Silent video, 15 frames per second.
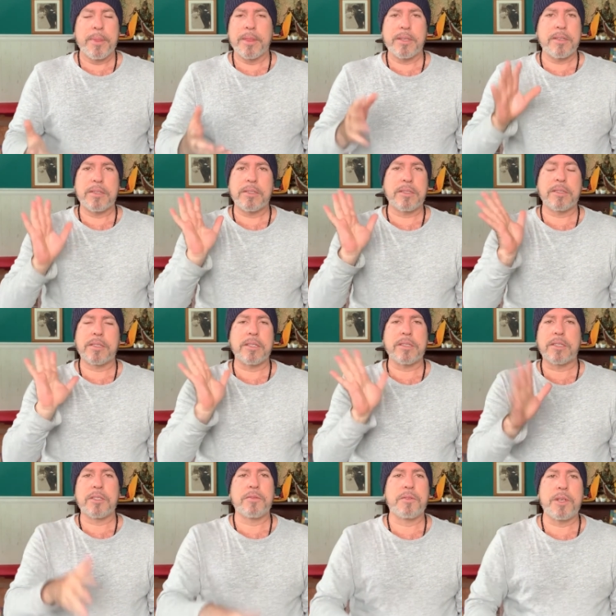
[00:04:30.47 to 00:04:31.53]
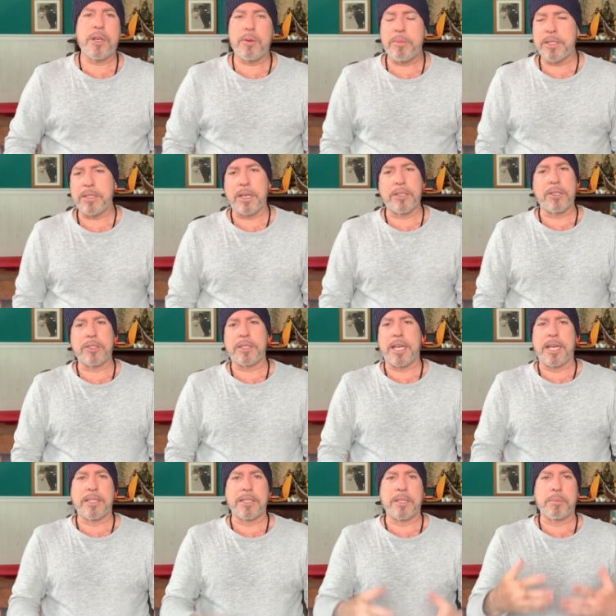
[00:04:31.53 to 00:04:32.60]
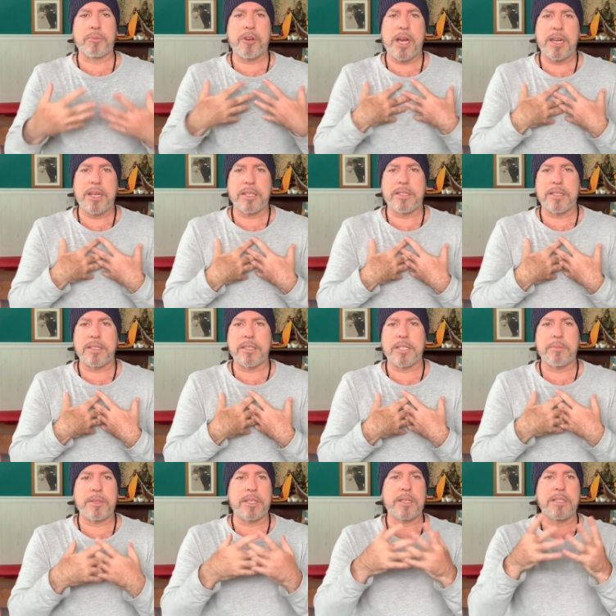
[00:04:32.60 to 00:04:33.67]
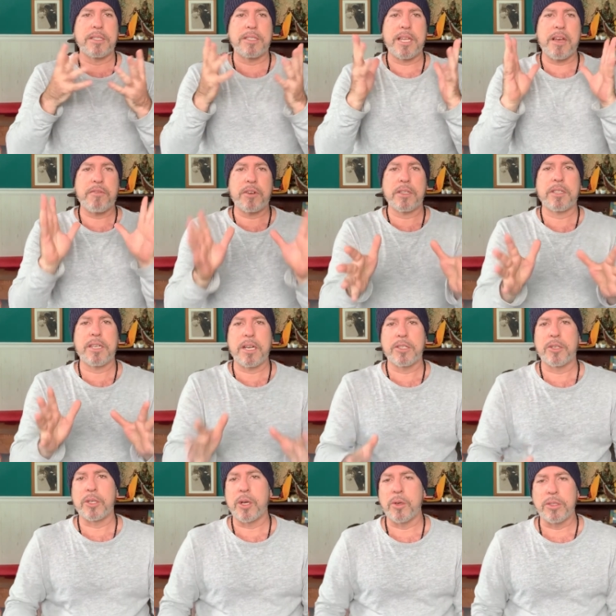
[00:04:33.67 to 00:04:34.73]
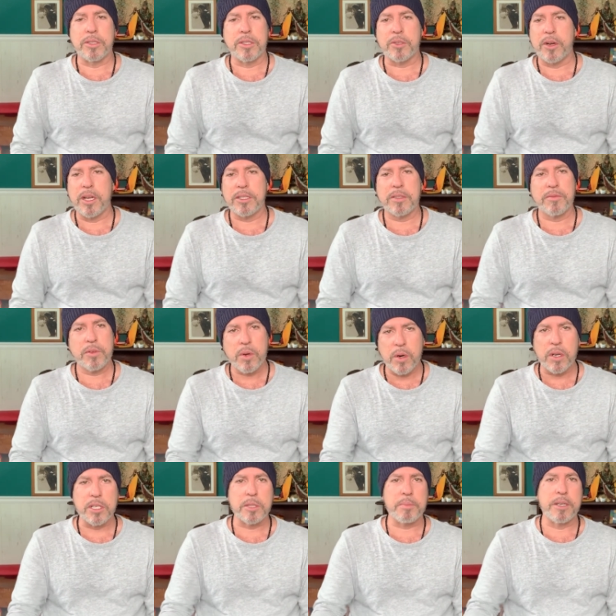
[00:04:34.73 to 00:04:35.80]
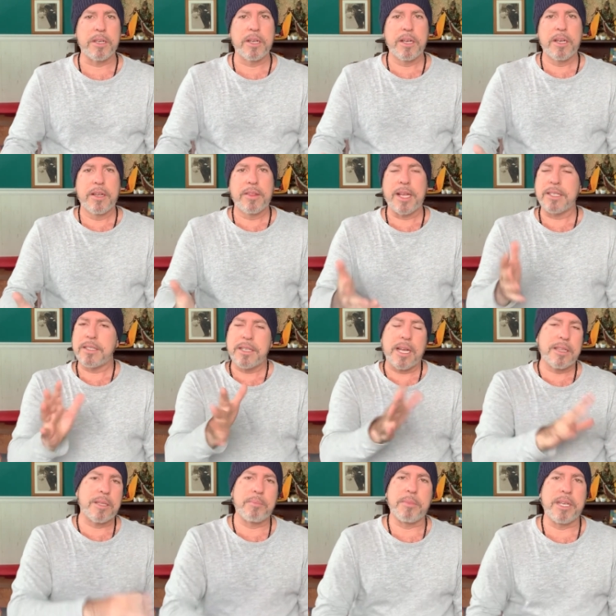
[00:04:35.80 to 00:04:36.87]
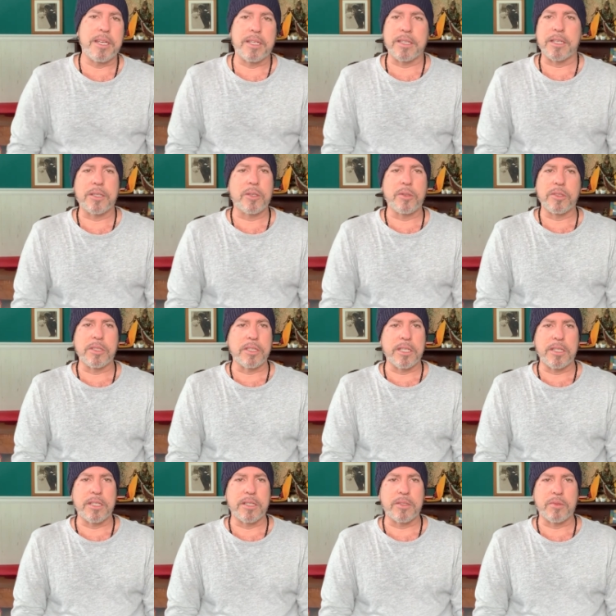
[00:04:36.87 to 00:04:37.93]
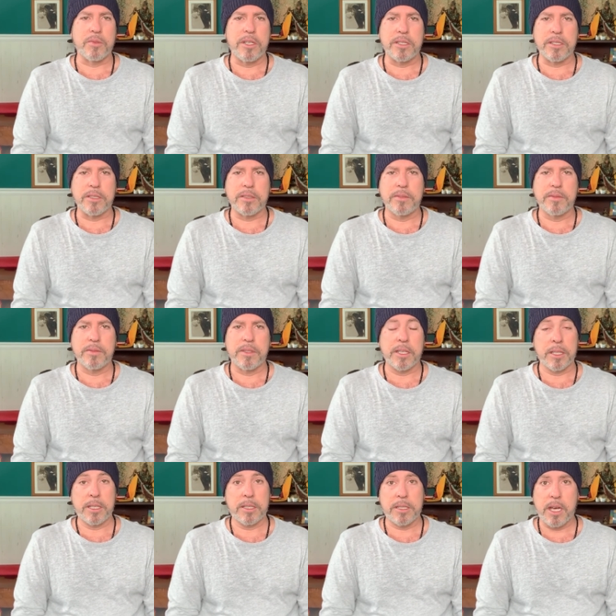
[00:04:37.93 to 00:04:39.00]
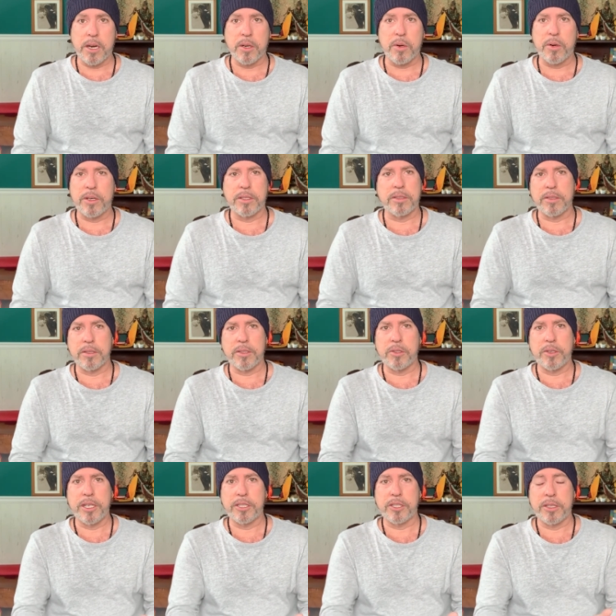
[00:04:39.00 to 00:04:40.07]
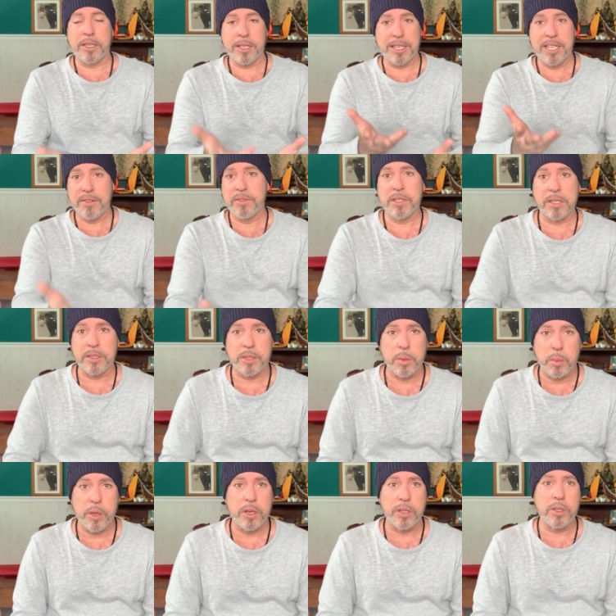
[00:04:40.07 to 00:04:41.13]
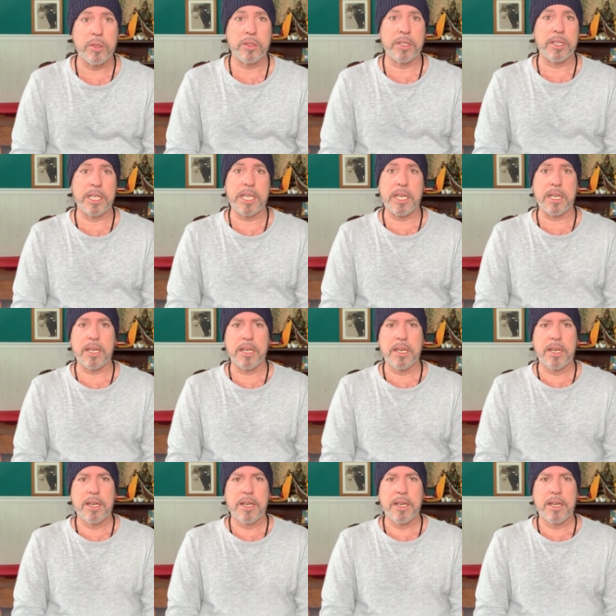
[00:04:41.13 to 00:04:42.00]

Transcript: It's a severe misunderstanding. The pranic system, it can definitely undergo distress, of course, but that's not the meaning that Kundalini has risen. At least not according to the tradition that gives us the word Kundalini.